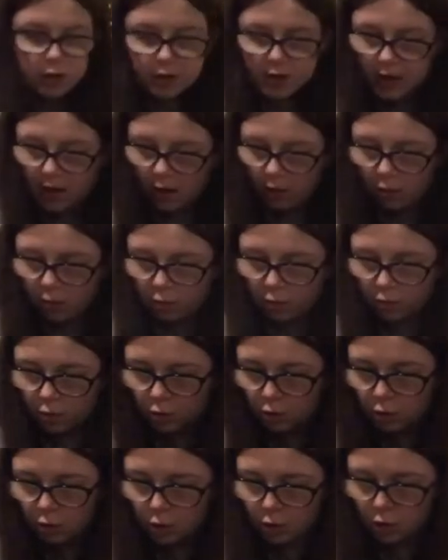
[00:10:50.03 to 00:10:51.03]
now on
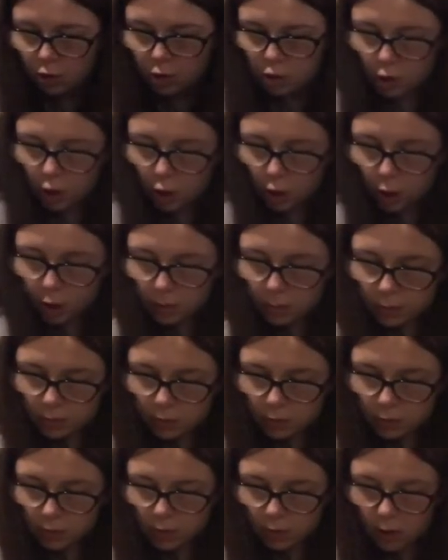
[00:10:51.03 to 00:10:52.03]
to the
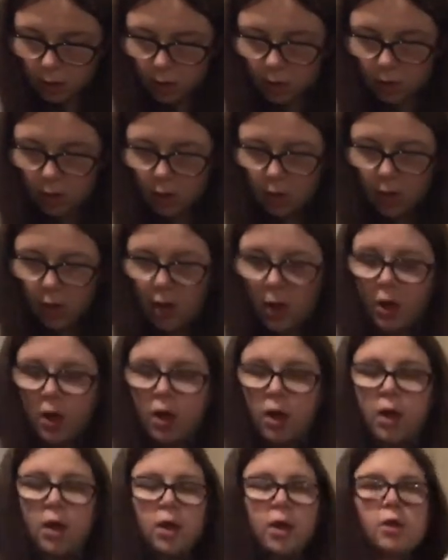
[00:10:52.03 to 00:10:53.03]
tops.
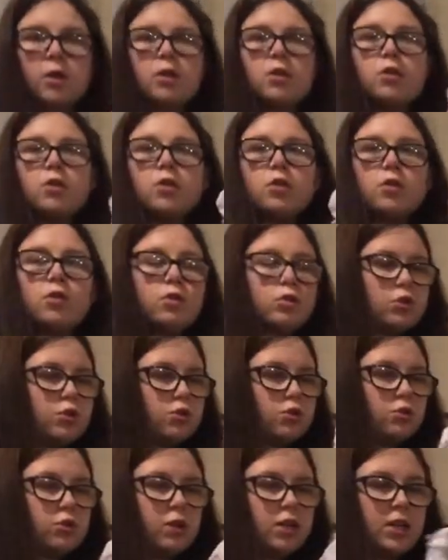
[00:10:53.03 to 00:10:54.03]
Her not
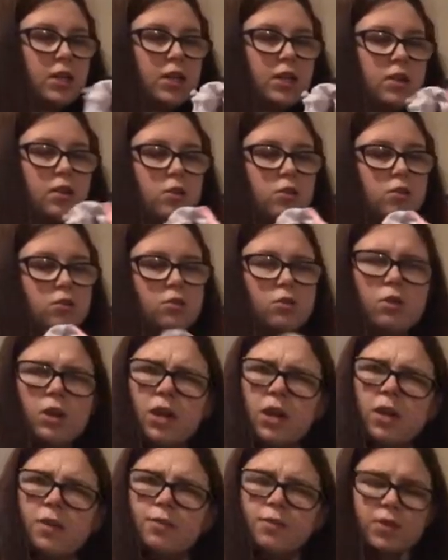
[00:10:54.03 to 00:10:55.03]
3, not 3?
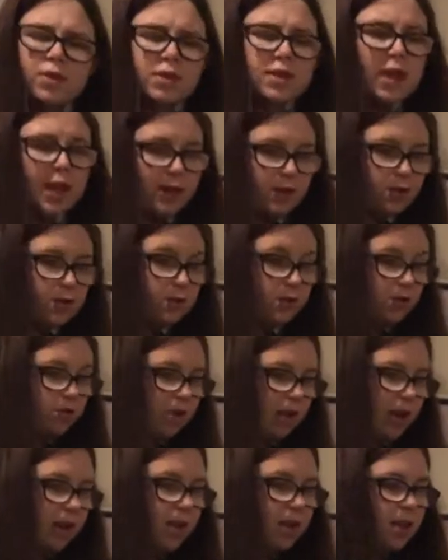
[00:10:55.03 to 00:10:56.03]
Yeah, not
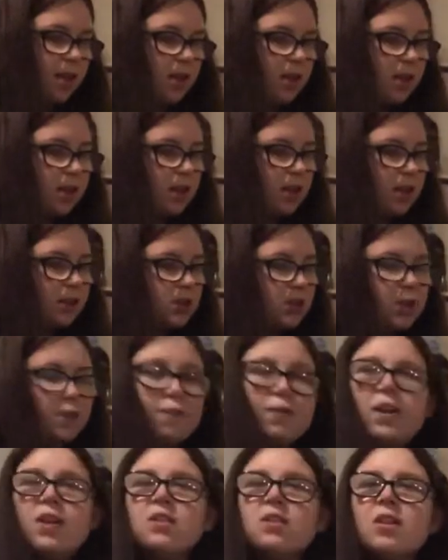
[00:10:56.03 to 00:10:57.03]
3. She
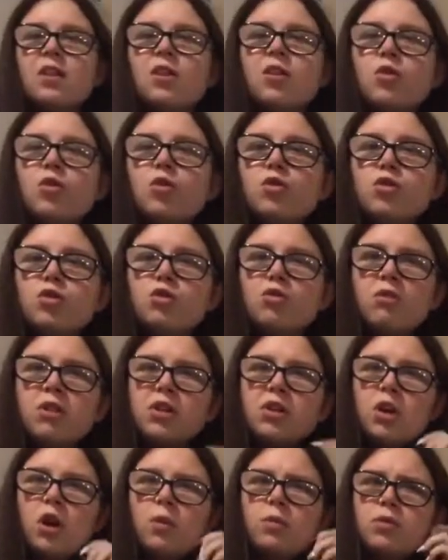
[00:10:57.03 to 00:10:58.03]
fits in not 3
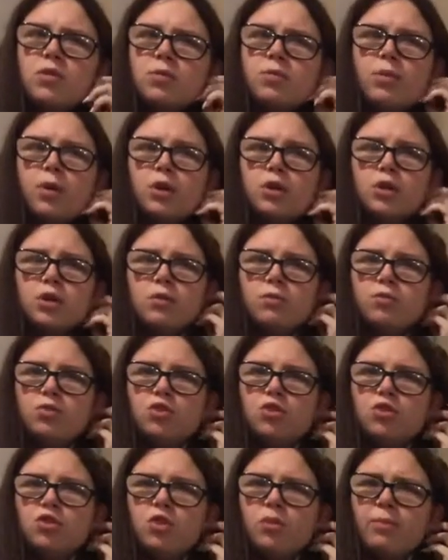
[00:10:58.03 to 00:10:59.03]
tops and bottoms,
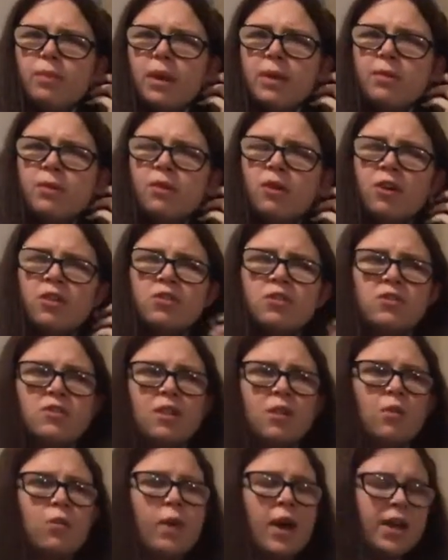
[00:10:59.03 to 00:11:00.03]
just not baby grows because
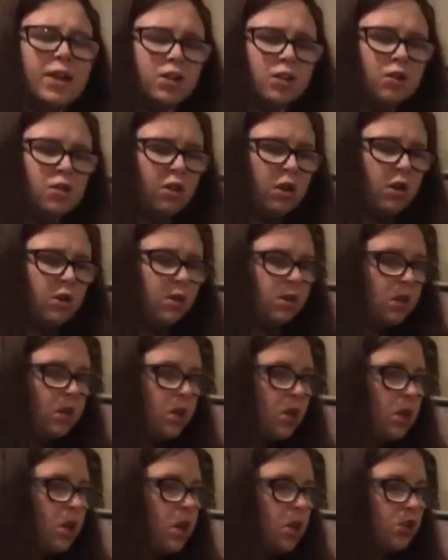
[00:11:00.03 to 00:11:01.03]
they're way too long.
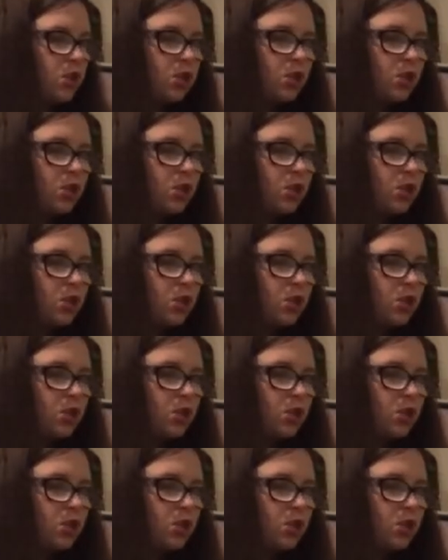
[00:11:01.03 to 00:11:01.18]
She's